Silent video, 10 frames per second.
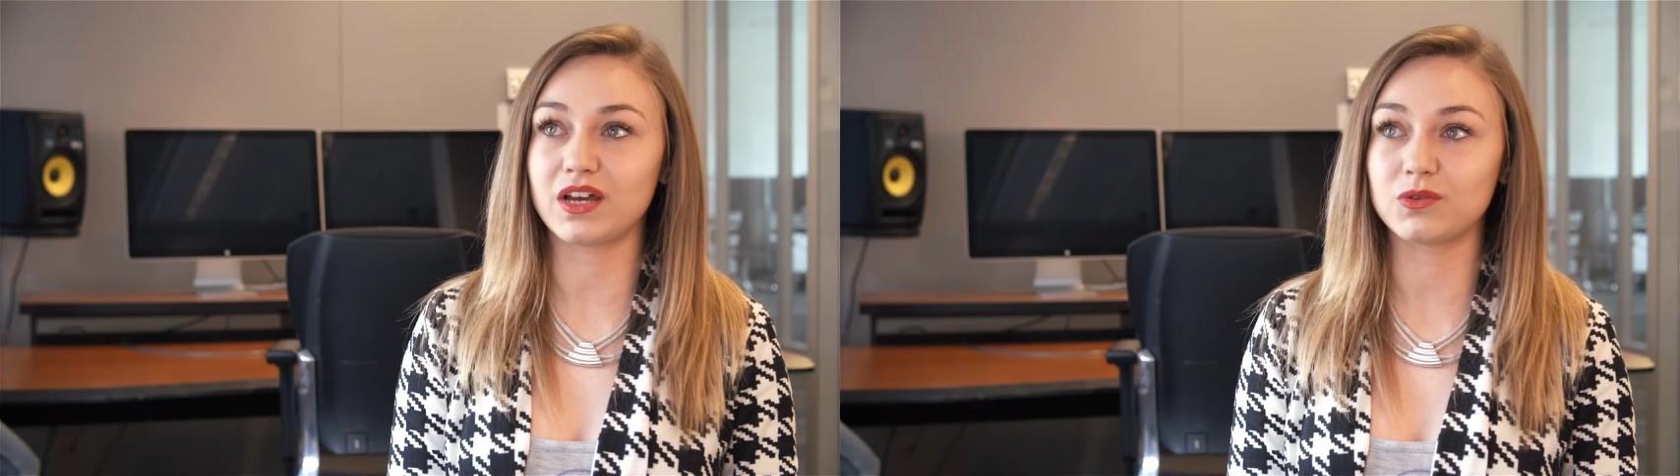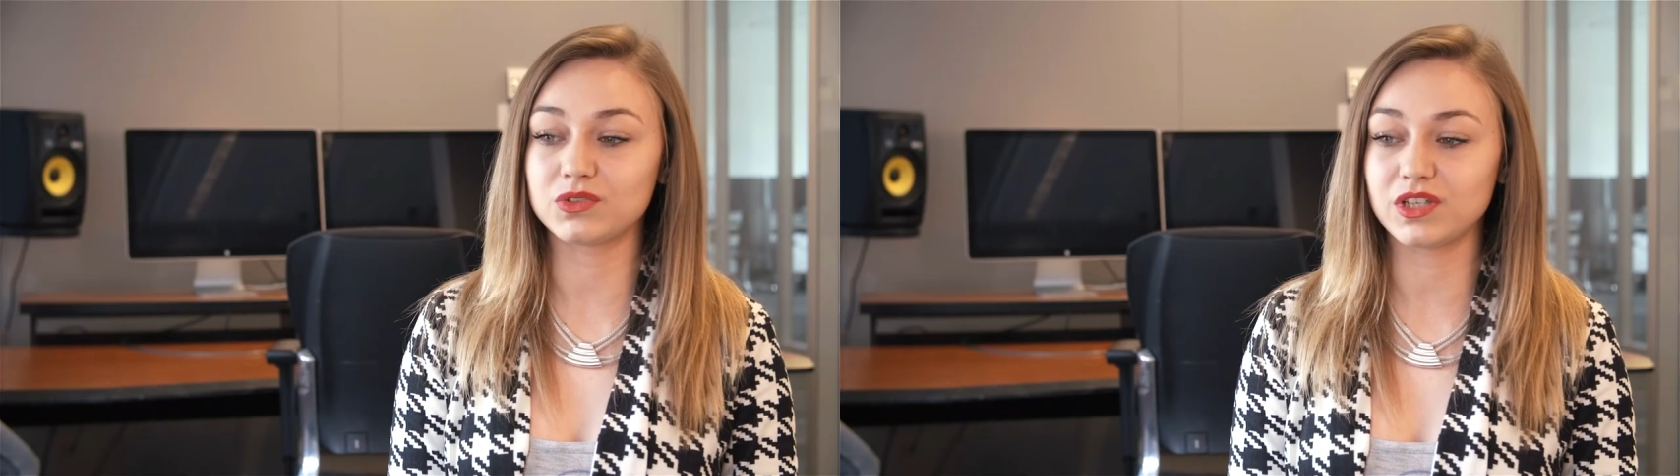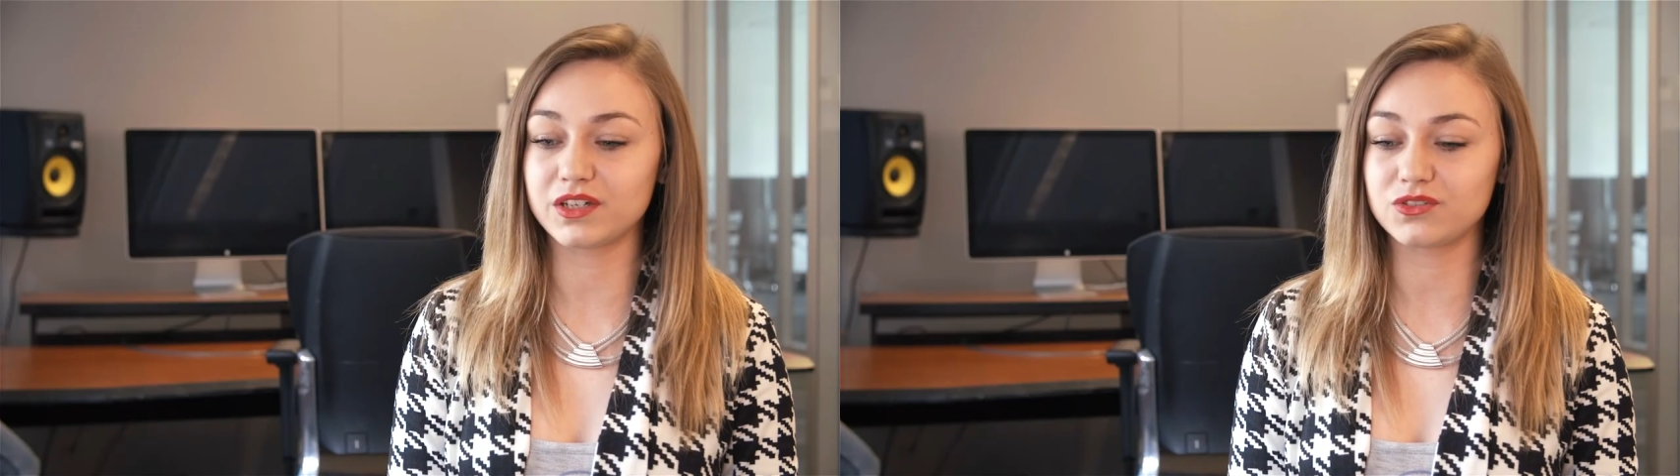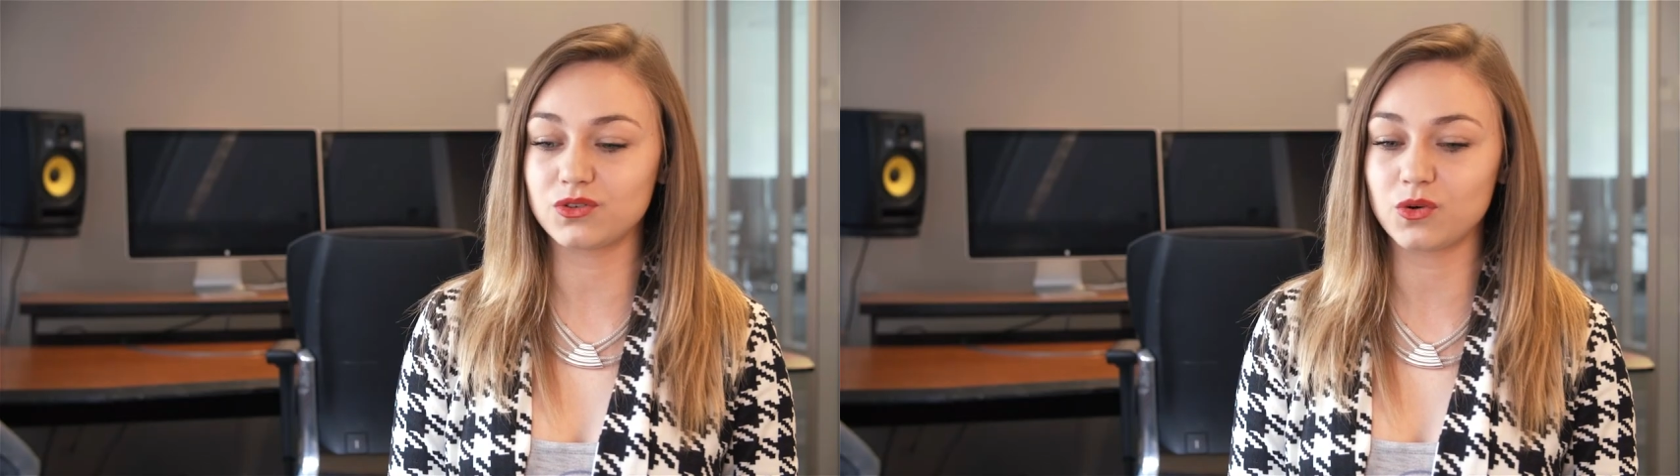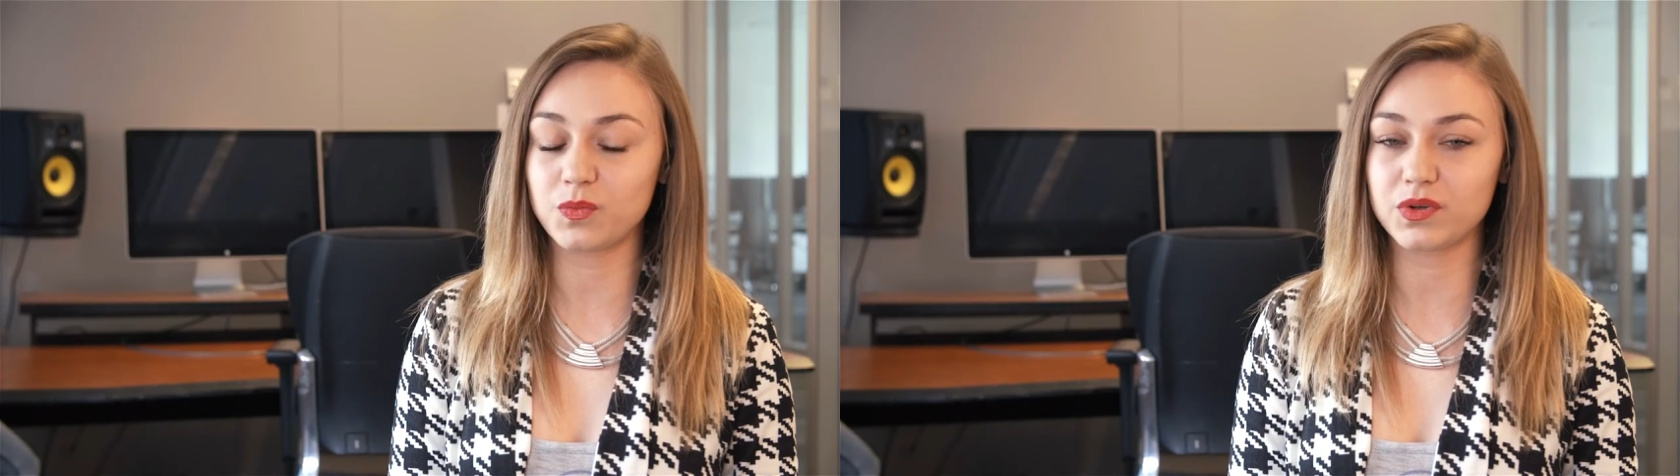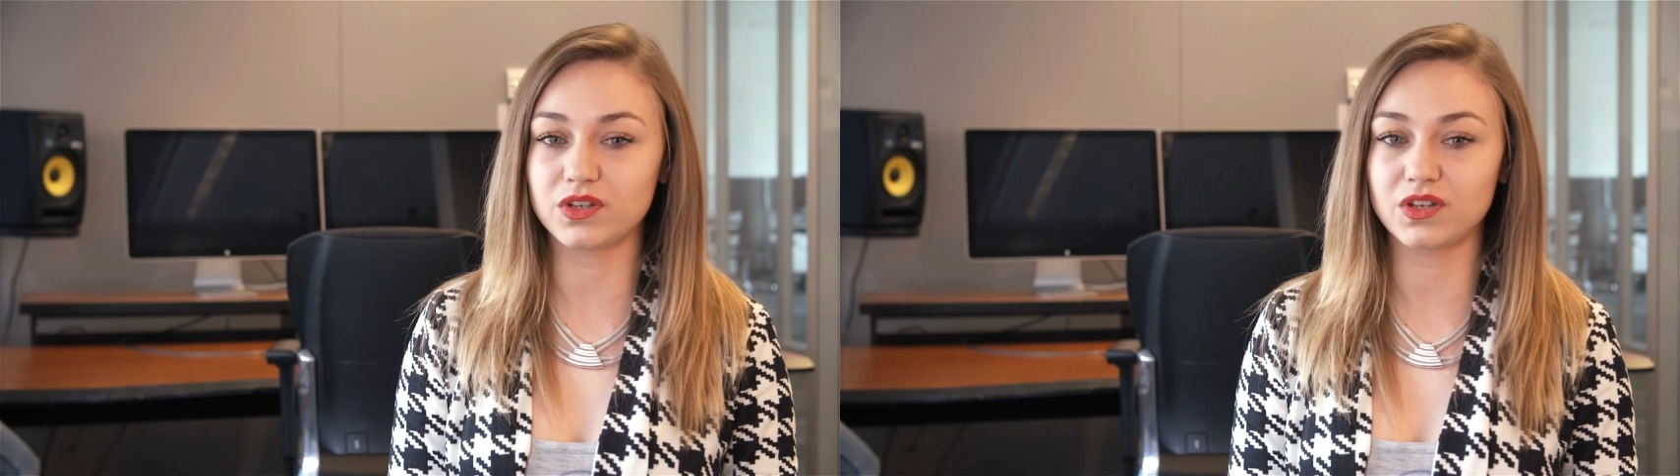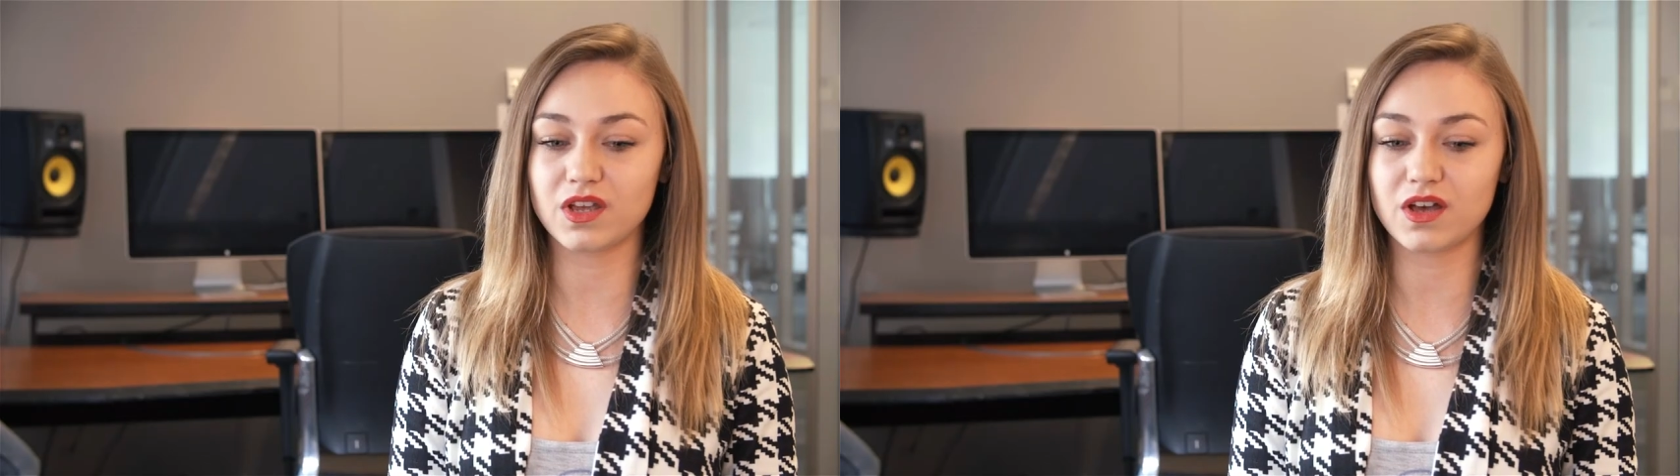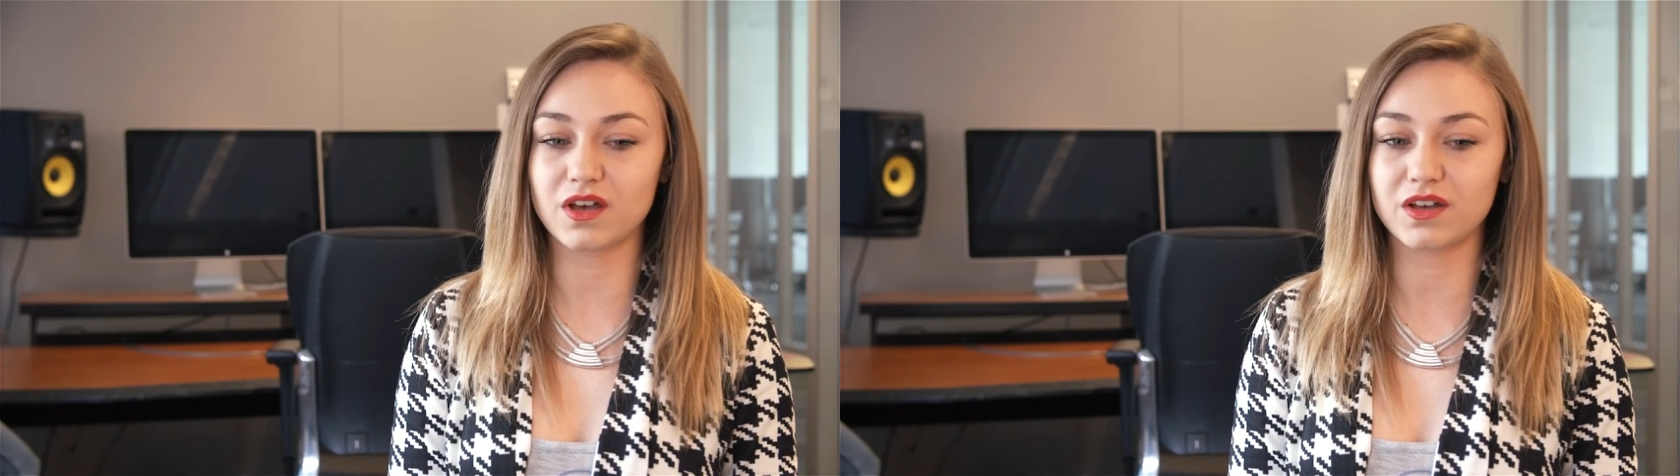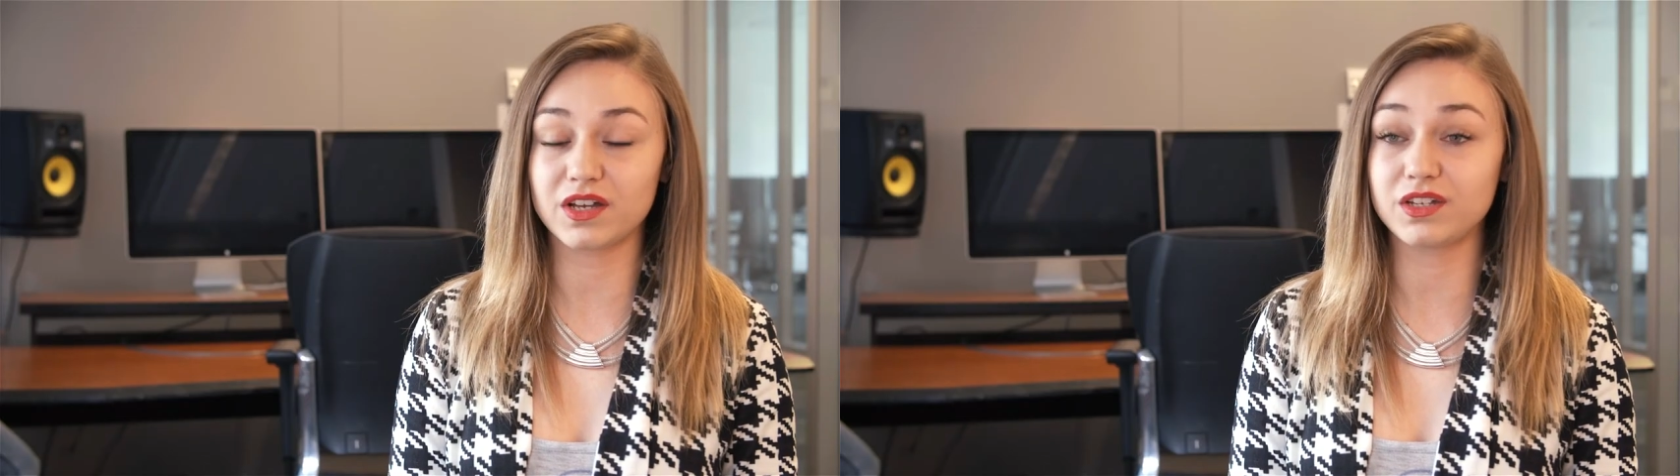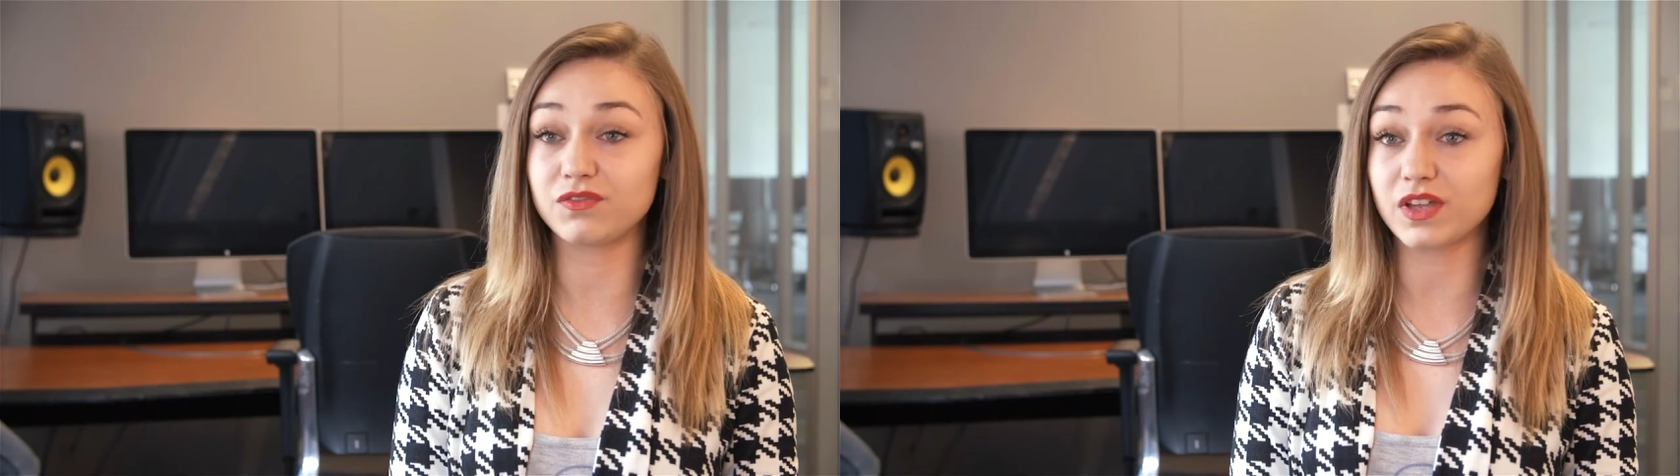I would like to open
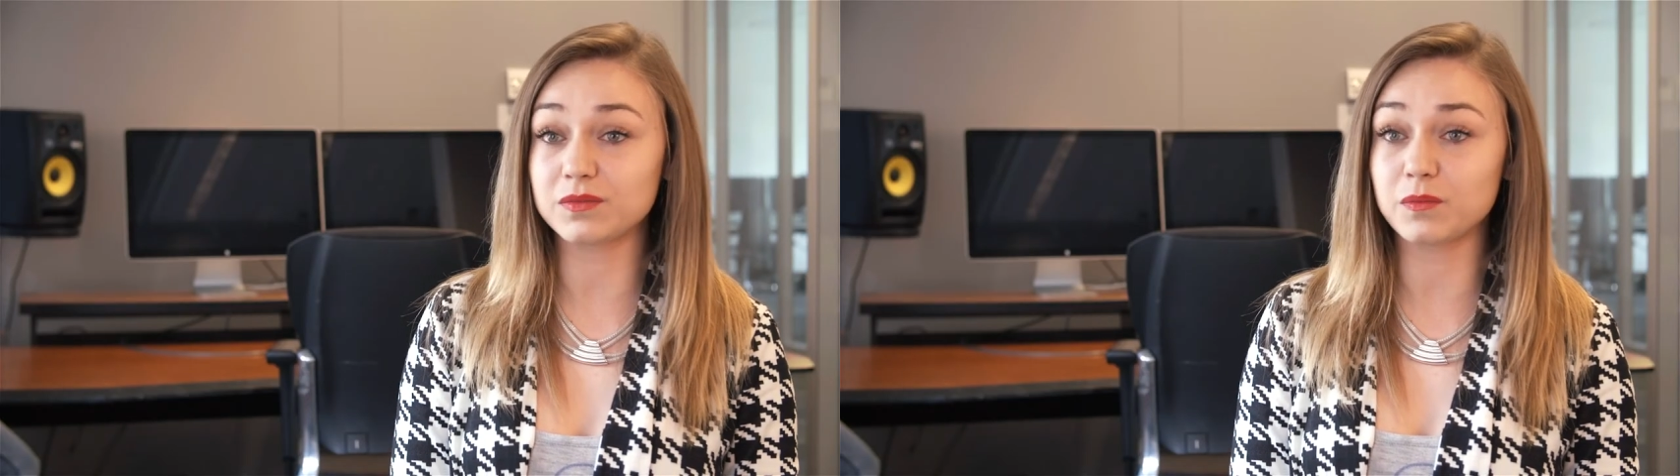an event